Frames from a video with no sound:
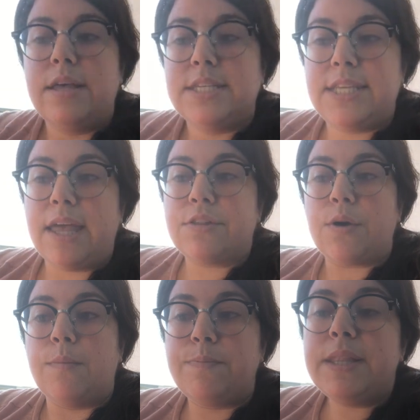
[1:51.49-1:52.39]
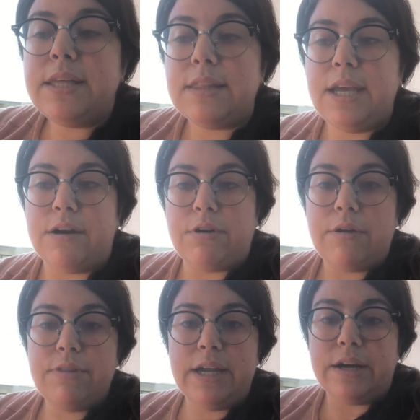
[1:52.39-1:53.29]
sailed completely
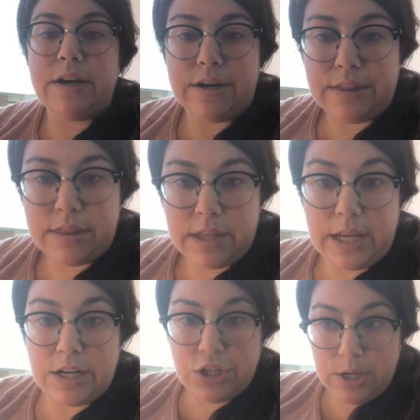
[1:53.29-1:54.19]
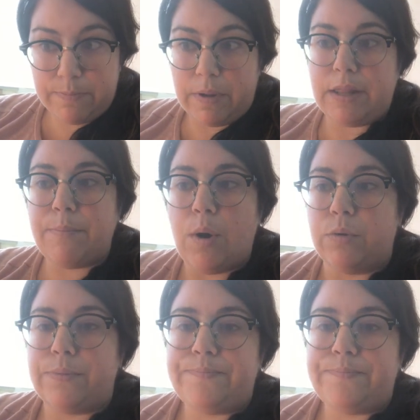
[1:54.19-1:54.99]
around the Earth in a ship, in a boat.